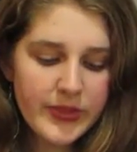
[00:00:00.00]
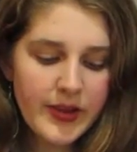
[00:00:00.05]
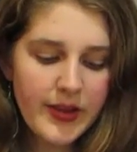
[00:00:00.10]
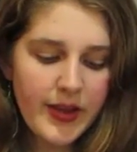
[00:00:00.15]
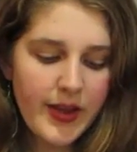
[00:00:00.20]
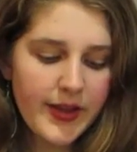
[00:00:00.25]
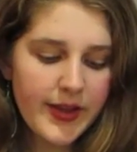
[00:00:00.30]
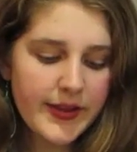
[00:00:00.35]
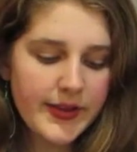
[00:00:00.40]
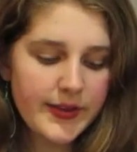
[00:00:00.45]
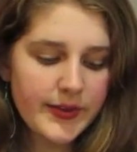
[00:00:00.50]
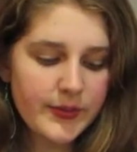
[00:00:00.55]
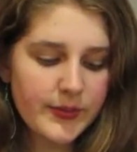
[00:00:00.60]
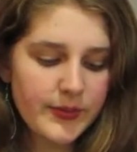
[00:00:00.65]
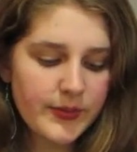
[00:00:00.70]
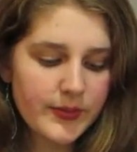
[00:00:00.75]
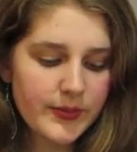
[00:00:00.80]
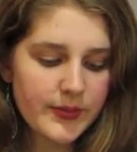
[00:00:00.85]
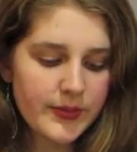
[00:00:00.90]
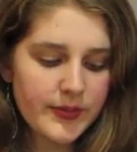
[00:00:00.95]
I
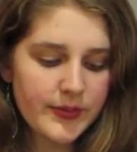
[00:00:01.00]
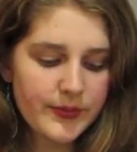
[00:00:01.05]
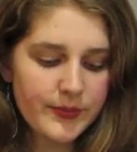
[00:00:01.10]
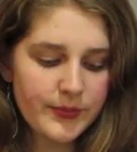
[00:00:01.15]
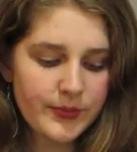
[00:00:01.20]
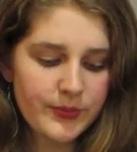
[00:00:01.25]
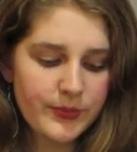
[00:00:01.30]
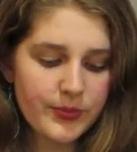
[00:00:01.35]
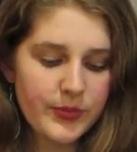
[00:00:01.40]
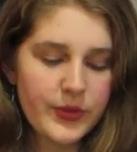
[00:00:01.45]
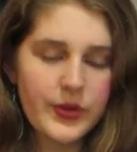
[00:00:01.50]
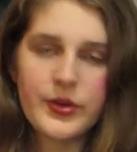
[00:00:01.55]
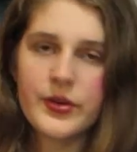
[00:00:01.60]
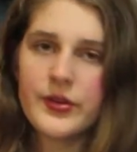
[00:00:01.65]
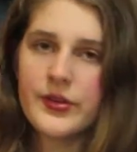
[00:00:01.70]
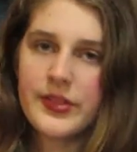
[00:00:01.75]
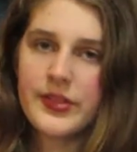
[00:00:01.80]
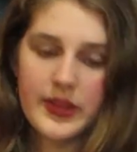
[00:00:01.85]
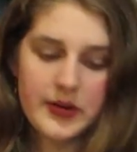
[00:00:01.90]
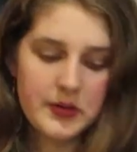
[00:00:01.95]
learned
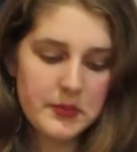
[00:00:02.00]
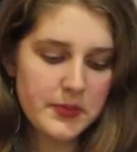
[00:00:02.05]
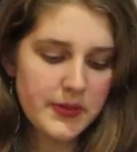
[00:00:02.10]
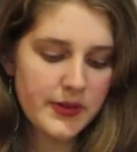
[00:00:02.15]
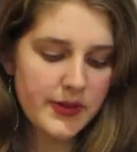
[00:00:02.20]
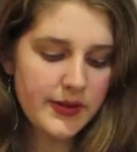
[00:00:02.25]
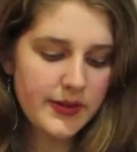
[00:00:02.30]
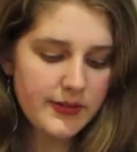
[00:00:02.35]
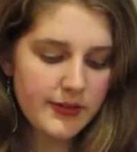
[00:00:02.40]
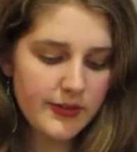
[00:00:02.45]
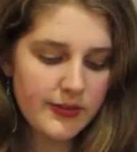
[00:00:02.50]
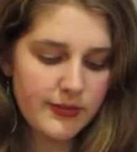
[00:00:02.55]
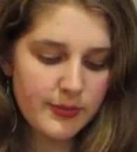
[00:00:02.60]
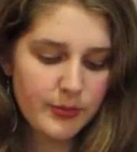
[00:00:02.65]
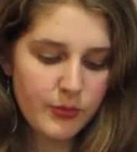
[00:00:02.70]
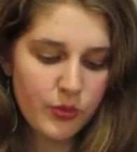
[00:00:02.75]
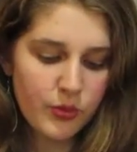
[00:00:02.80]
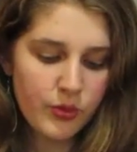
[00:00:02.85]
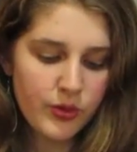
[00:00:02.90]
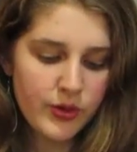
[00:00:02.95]
that a pint is
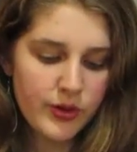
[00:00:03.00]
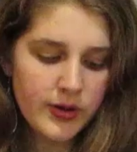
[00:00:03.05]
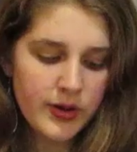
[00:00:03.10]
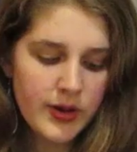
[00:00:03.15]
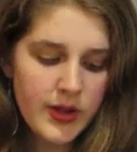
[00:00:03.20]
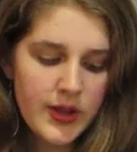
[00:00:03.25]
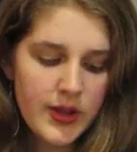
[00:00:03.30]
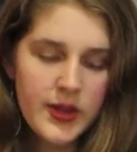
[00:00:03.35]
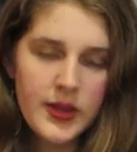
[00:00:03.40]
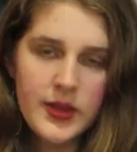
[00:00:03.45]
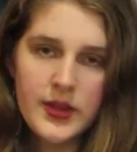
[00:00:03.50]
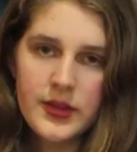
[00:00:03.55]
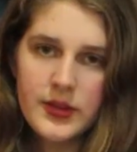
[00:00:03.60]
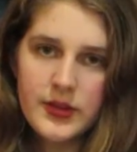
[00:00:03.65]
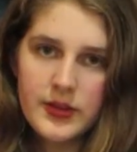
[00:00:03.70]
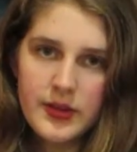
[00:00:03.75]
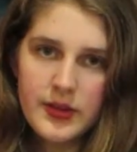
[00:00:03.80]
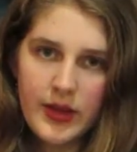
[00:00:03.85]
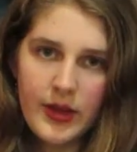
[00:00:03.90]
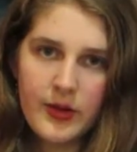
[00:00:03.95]
more
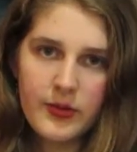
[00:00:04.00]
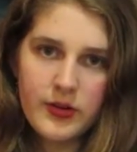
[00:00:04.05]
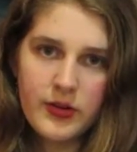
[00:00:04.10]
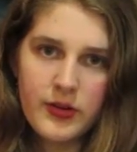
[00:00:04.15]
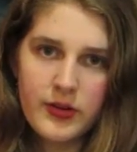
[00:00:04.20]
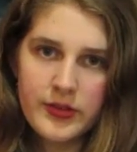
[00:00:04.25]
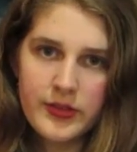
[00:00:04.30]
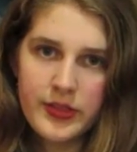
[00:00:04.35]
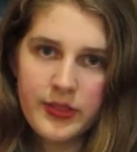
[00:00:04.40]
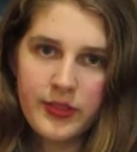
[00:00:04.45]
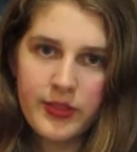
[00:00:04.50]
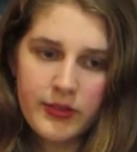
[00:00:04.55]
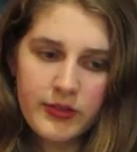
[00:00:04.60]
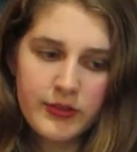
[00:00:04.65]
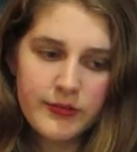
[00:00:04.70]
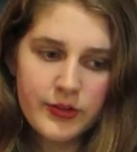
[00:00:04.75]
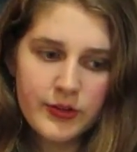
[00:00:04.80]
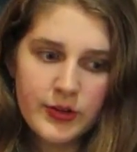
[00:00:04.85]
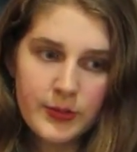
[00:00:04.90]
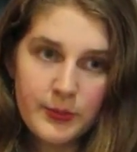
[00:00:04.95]
alcohol than the
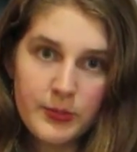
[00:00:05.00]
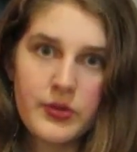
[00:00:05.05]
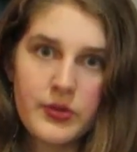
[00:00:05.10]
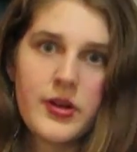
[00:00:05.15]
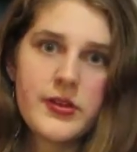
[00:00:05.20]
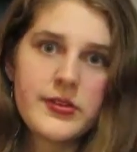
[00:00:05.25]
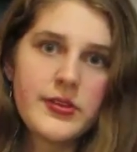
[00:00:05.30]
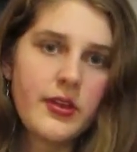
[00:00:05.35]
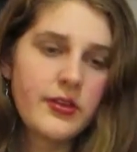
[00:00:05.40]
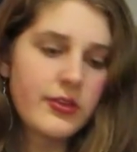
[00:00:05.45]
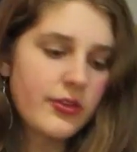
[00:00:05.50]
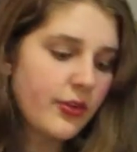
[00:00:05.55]
liver can process.